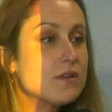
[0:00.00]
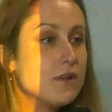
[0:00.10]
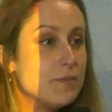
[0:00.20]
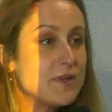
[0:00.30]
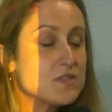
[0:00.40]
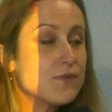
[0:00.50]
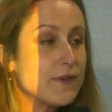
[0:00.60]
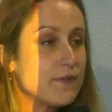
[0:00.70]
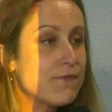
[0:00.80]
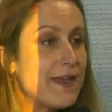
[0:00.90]
because
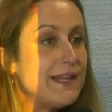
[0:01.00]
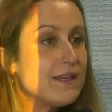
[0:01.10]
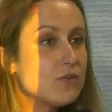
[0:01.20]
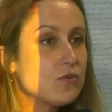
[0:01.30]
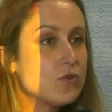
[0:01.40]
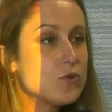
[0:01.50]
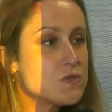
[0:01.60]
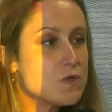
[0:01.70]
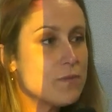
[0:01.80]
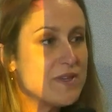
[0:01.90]
failing to do
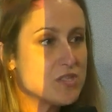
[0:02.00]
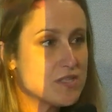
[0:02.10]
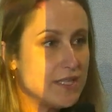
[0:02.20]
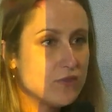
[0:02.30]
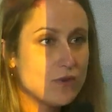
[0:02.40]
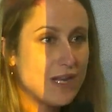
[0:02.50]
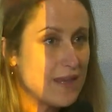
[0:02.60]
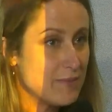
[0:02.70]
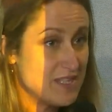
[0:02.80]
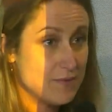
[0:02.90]
so may just lead to
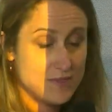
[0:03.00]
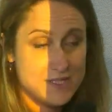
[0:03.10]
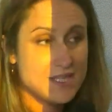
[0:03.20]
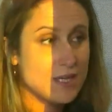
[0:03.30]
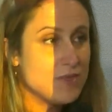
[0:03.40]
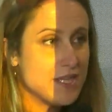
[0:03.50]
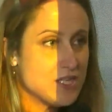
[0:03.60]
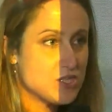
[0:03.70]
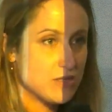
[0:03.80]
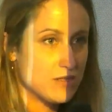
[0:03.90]
climate
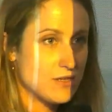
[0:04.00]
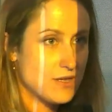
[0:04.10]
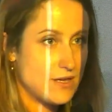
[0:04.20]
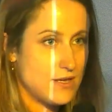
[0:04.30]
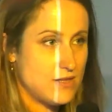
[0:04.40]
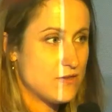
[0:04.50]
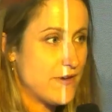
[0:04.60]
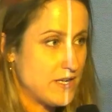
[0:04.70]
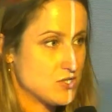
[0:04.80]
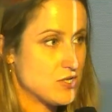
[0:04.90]
discrimination in the
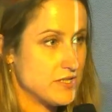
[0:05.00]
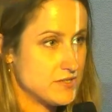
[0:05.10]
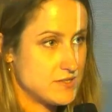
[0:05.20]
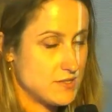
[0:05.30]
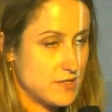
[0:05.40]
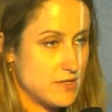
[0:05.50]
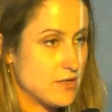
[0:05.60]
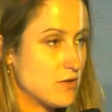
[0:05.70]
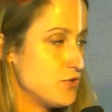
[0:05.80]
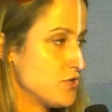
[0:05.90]
financial
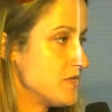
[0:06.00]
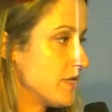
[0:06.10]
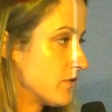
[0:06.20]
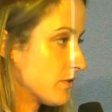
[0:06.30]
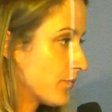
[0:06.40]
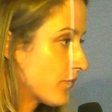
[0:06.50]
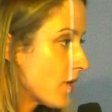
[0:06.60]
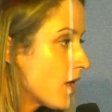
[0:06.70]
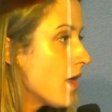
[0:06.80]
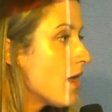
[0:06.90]
inclusion sector.
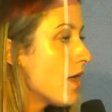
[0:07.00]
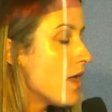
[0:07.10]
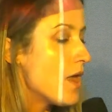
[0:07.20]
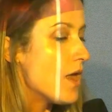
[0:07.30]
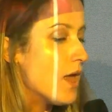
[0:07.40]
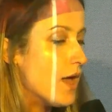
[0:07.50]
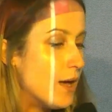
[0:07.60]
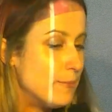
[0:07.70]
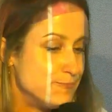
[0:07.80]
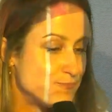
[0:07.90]

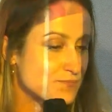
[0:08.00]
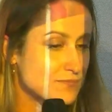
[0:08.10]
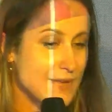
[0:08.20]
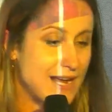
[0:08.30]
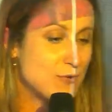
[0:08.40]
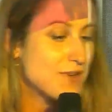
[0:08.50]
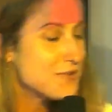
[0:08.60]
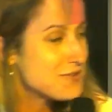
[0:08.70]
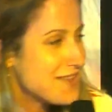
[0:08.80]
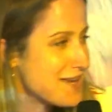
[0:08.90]
I look at
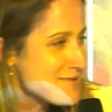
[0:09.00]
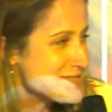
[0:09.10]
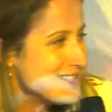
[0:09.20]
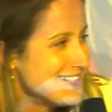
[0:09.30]
the time as well.